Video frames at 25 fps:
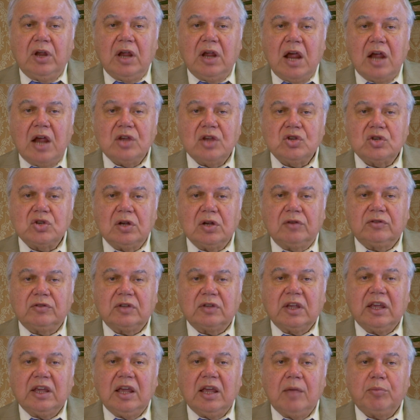
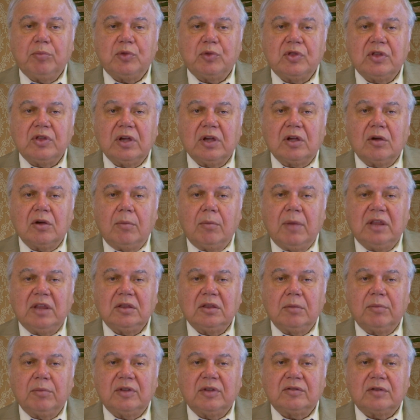angels keep the
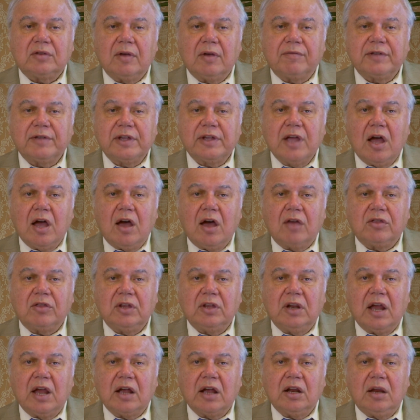commandments of God
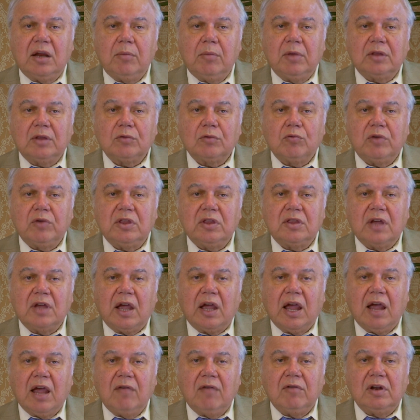in agreement with the
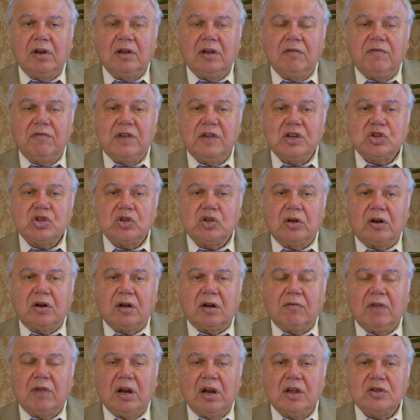heavenly vision,
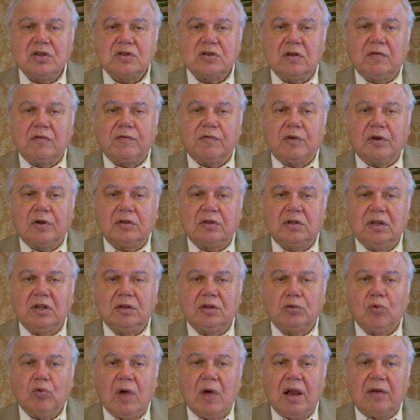Revelation
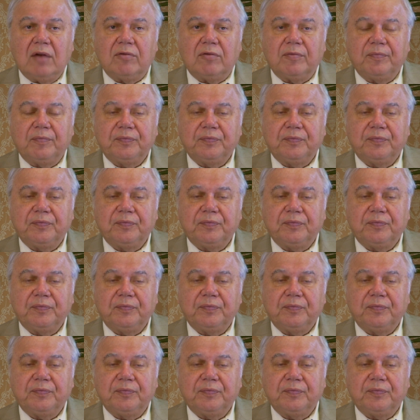14:12.